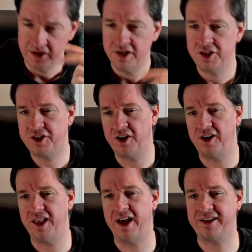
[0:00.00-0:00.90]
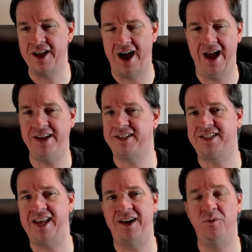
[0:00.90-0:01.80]
Sherlock, no, I ain't
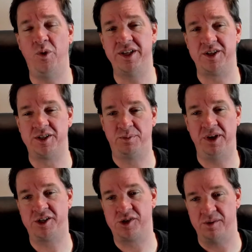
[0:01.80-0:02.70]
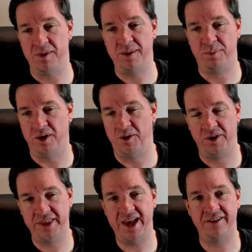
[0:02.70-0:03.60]
sending Wizards a picture of my
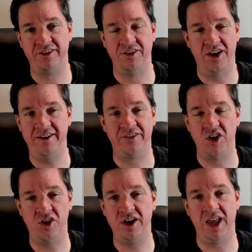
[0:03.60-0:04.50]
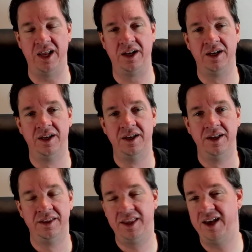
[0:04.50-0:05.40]
ball. I haven't earned it.
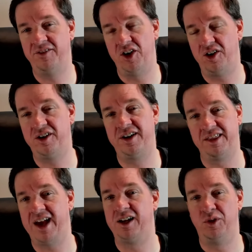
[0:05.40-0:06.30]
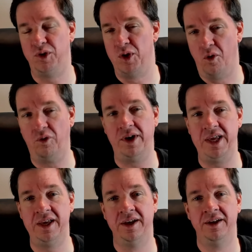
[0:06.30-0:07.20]
They haven't earned that
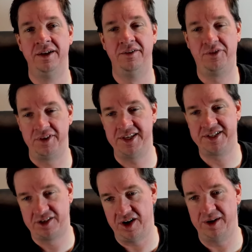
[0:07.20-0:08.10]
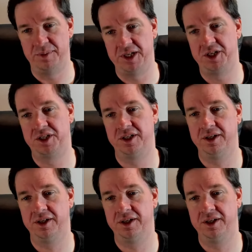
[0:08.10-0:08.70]
glory for this garbage.